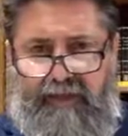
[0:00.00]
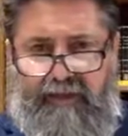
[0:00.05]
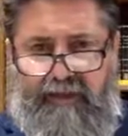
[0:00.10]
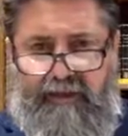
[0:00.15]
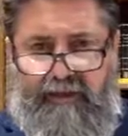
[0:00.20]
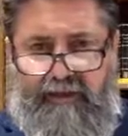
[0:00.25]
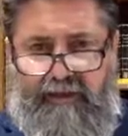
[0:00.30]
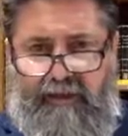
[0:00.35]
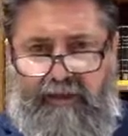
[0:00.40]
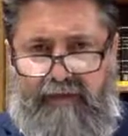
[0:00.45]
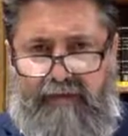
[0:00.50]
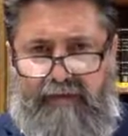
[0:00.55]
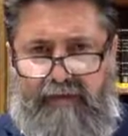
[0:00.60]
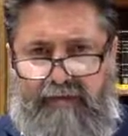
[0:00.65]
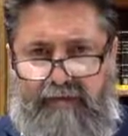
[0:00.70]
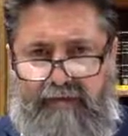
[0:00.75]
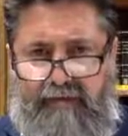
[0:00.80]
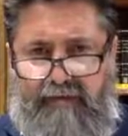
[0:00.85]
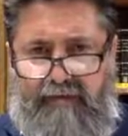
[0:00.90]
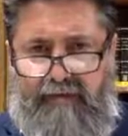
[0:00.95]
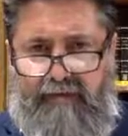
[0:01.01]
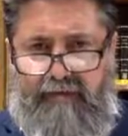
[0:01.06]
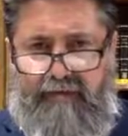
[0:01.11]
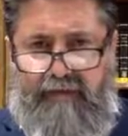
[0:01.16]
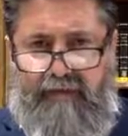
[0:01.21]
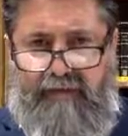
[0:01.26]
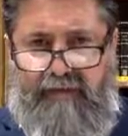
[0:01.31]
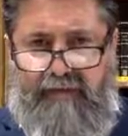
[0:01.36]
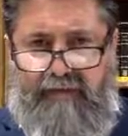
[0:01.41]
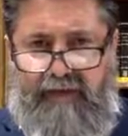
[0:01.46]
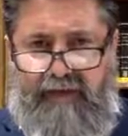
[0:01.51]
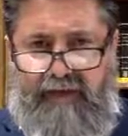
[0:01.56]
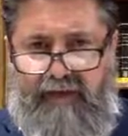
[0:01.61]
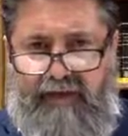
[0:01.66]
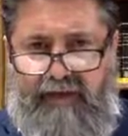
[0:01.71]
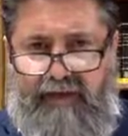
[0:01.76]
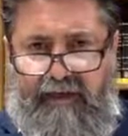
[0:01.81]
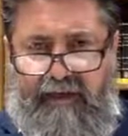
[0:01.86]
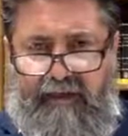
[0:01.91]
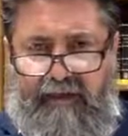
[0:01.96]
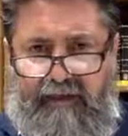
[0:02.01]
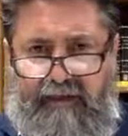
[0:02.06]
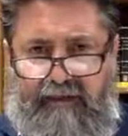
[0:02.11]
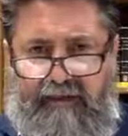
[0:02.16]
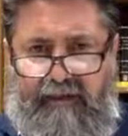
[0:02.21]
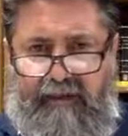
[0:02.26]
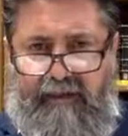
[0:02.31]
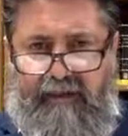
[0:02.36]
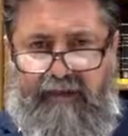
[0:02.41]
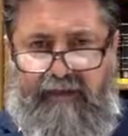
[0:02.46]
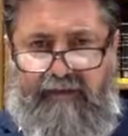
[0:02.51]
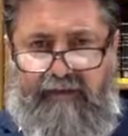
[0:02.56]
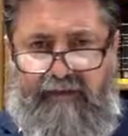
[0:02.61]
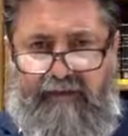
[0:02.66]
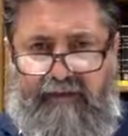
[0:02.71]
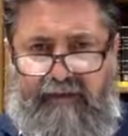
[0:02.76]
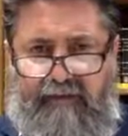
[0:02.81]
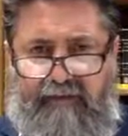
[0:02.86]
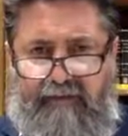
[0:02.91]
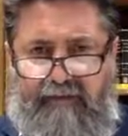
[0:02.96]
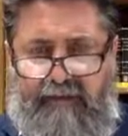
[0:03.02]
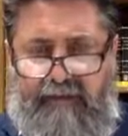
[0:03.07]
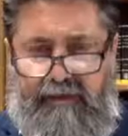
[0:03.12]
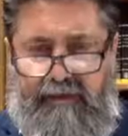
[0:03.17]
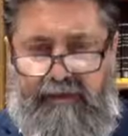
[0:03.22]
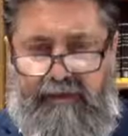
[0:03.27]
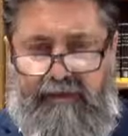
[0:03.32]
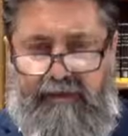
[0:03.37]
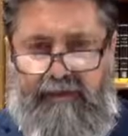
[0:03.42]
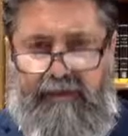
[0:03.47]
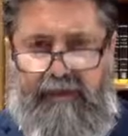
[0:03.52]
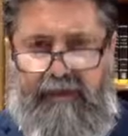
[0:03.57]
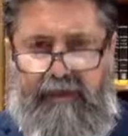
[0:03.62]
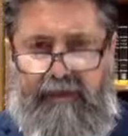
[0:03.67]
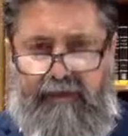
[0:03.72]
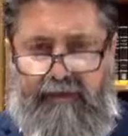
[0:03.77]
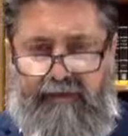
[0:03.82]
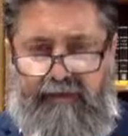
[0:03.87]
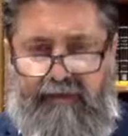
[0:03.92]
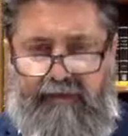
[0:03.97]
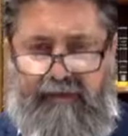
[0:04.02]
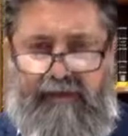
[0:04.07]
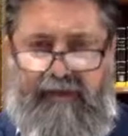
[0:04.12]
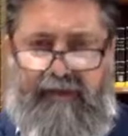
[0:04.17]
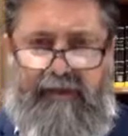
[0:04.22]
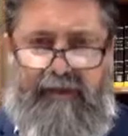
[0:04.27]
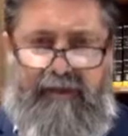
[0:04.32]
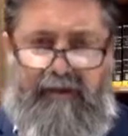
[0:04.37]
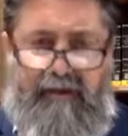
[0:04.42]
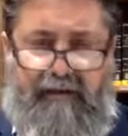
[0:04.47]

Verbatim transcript: this comes to what's Vehaya is the letter of Hashem. Yud Hey Vav Hey.